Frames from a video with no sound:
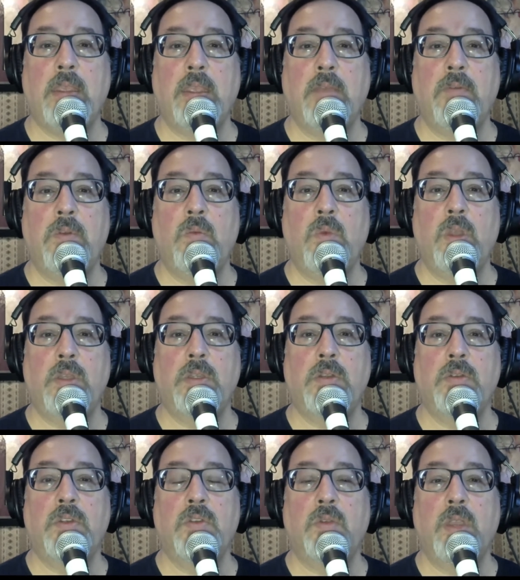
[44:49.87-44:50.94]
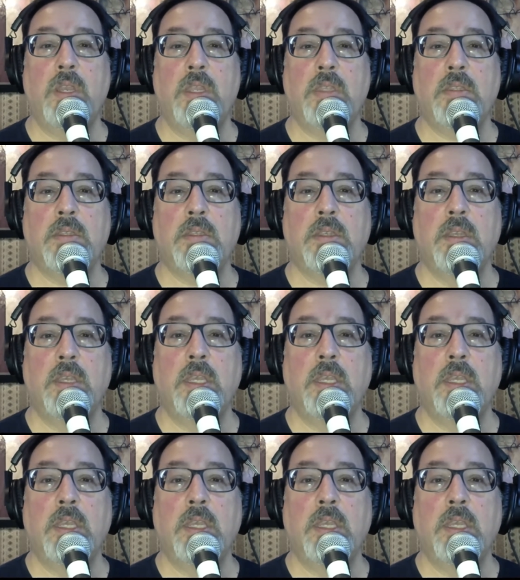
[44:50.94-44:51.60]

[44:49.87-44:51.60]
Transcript: If you want to join us